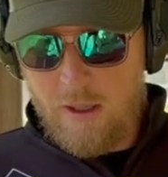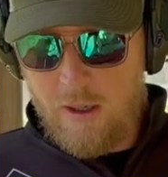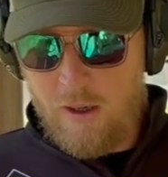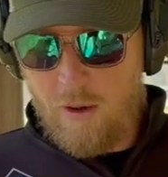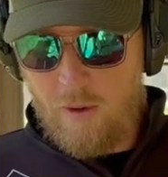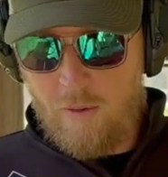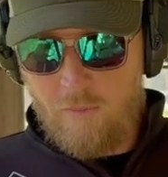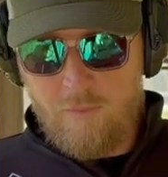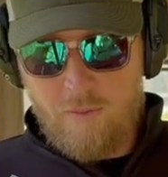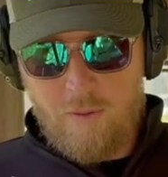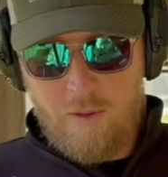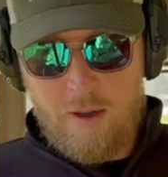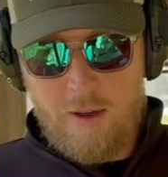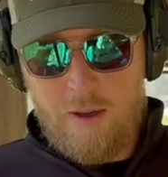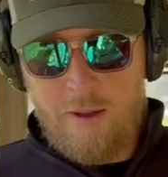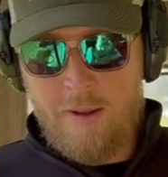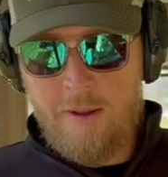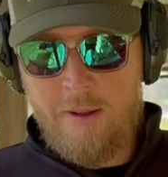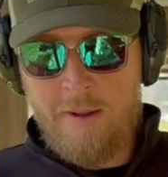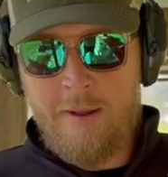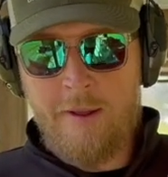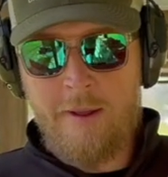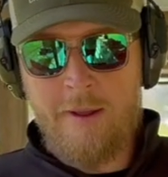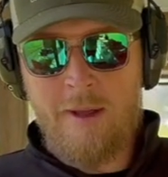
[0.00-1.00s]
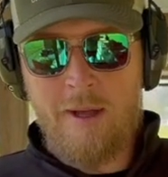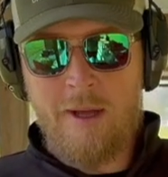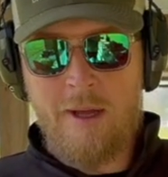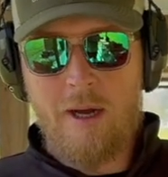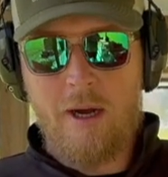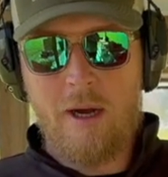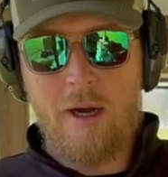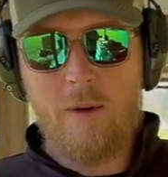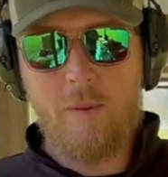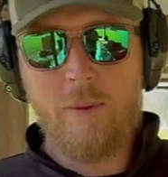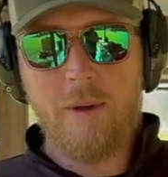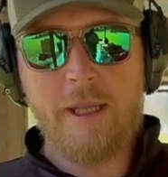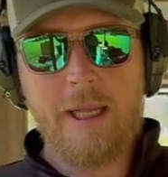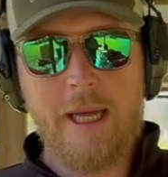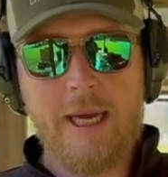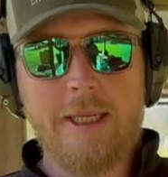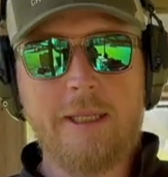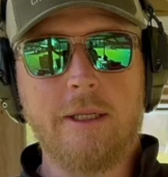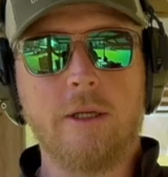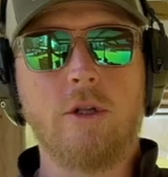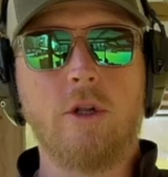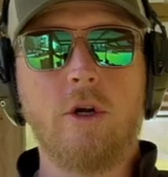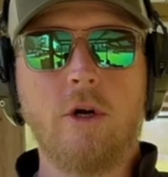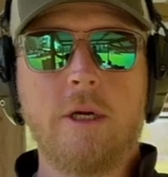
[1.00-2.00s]
Overall, we like
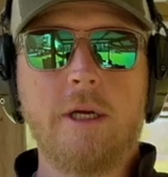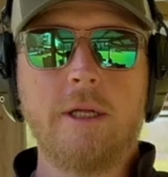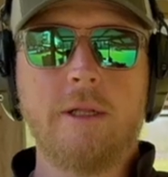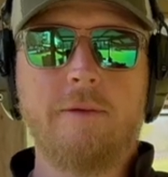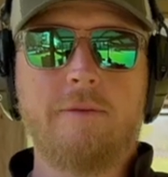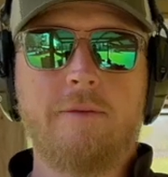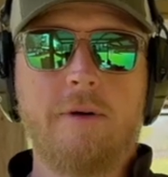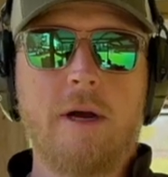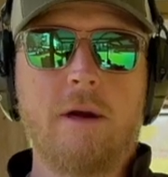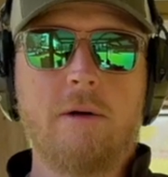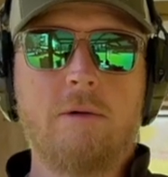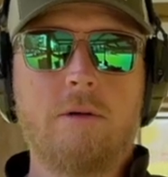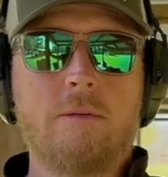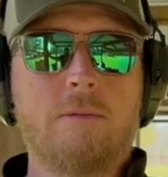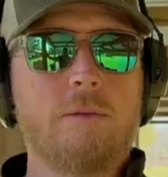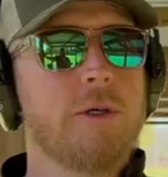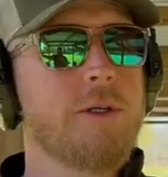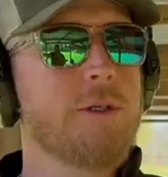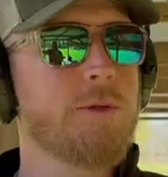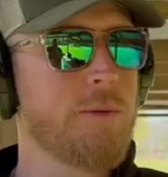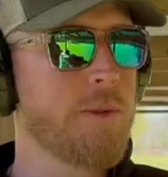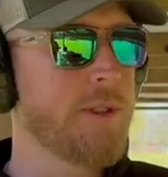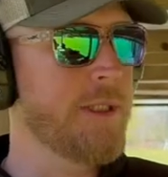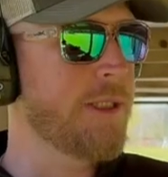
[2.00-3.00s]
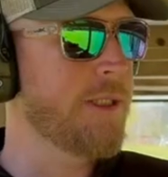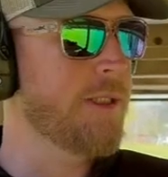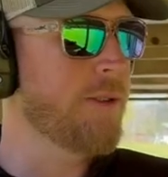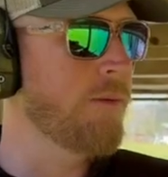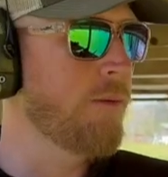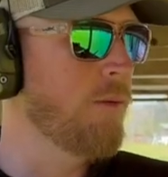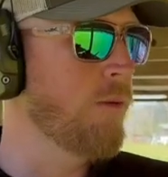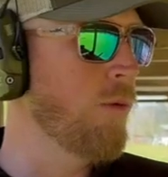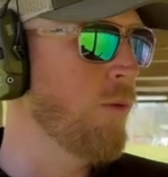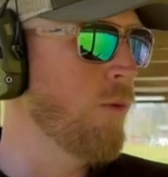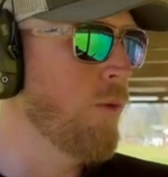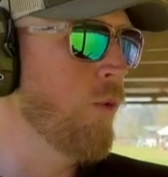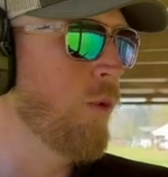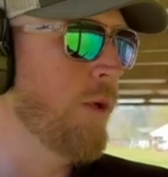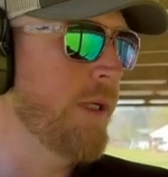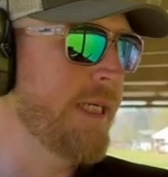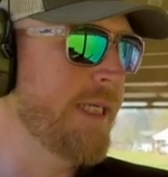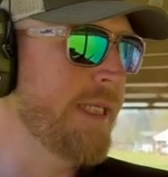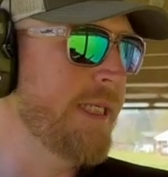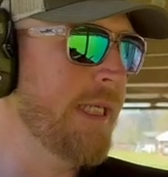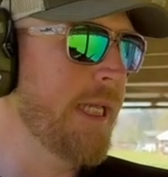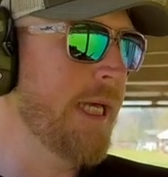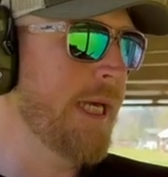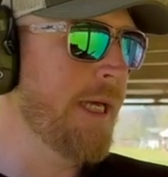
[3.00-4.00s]
the look of the firearm. It looks really
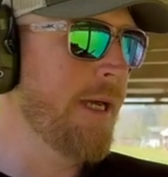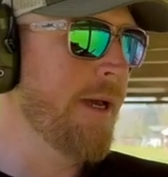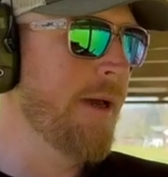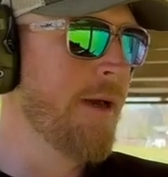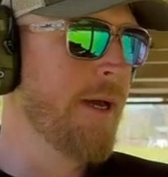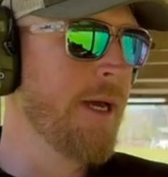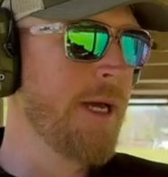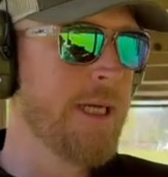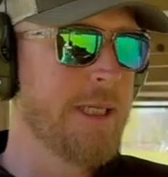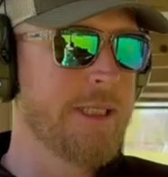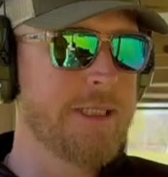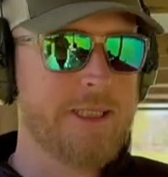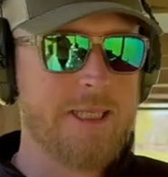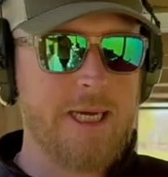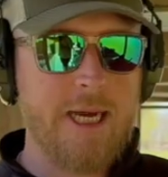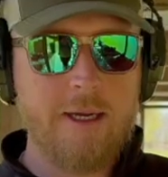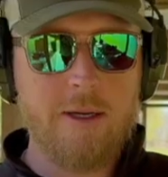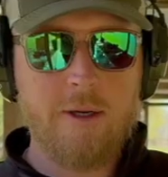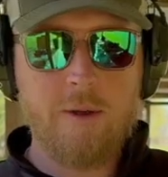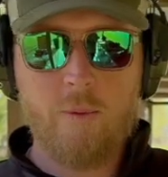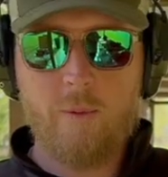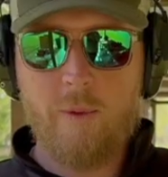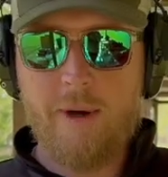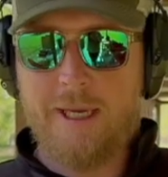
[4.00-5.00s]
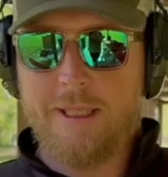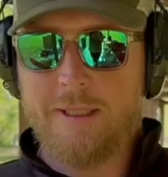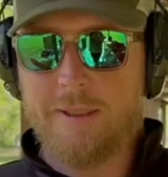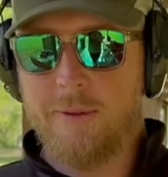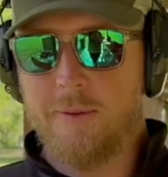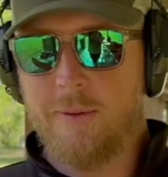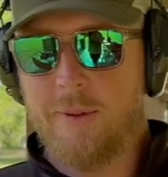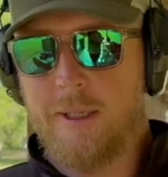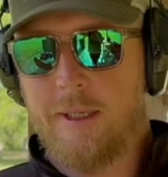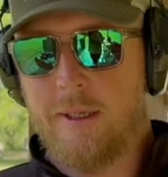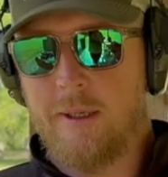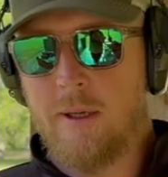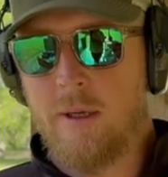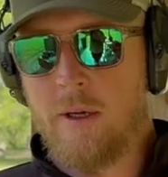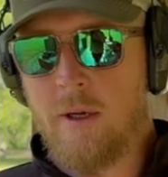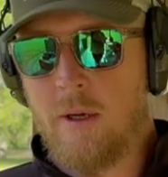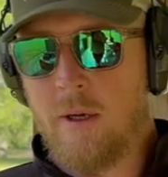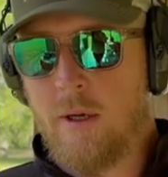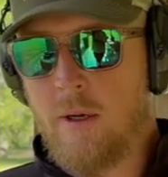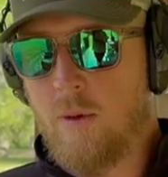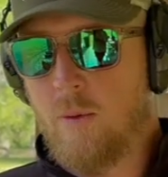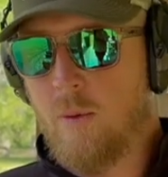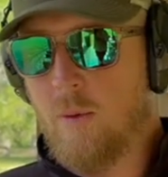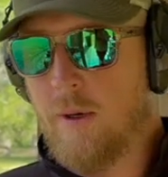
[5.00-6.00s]
slick. It's got good weight to it.
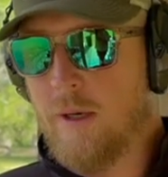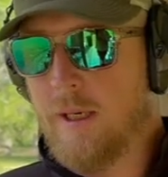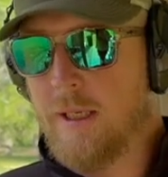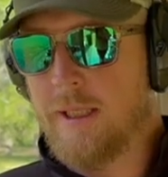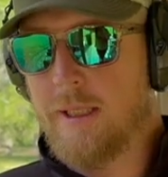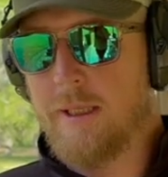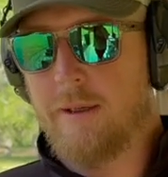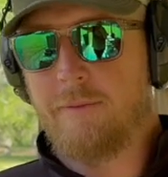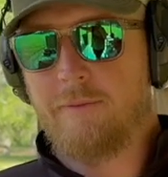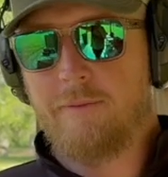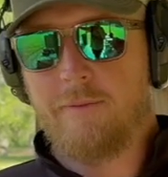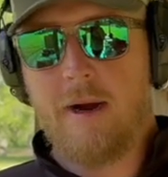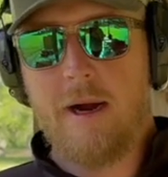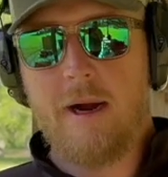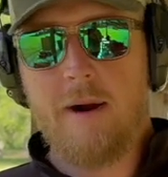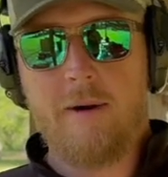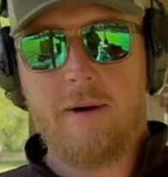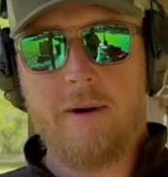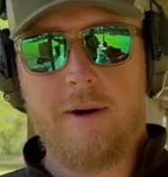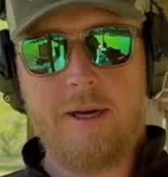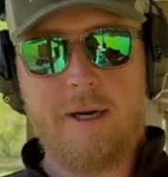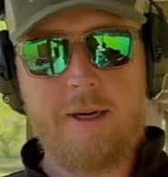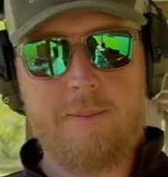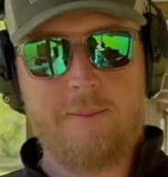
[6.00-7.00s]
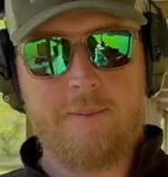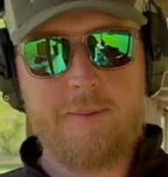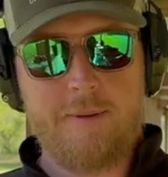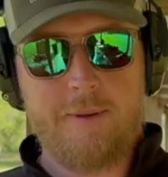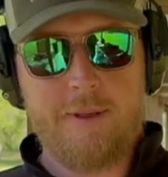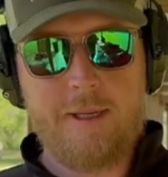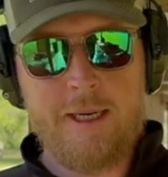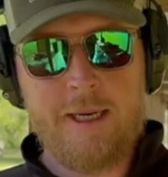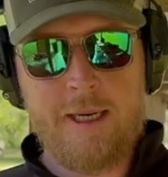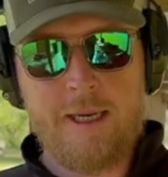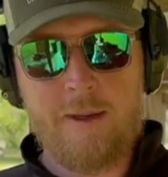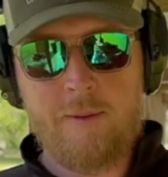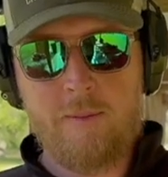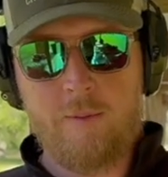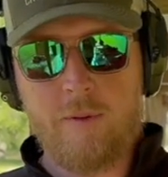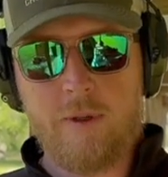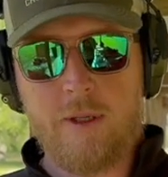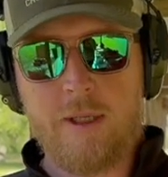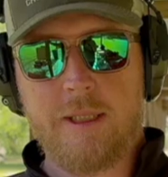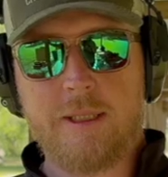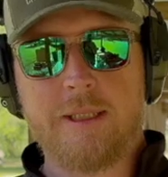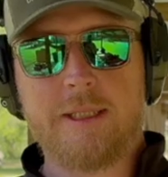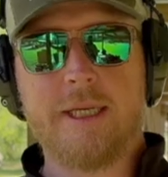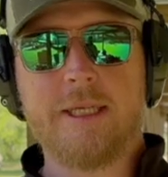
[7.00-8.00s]
We're gonna fire it up and we're
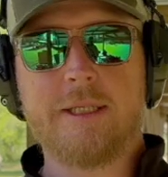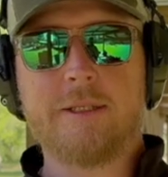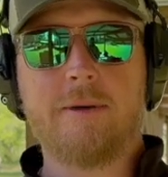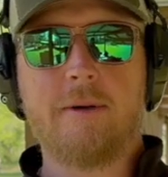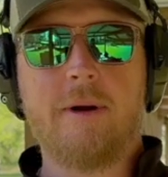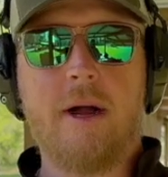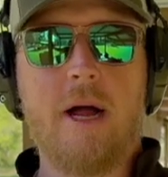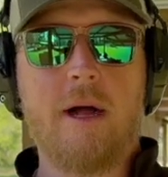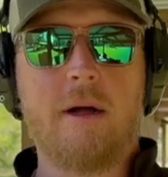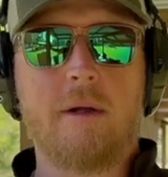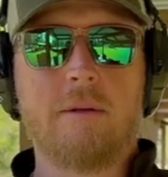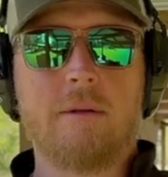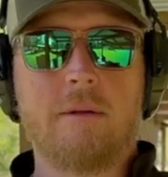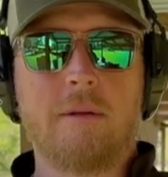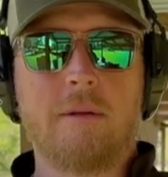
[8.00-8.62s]
gonna test her out.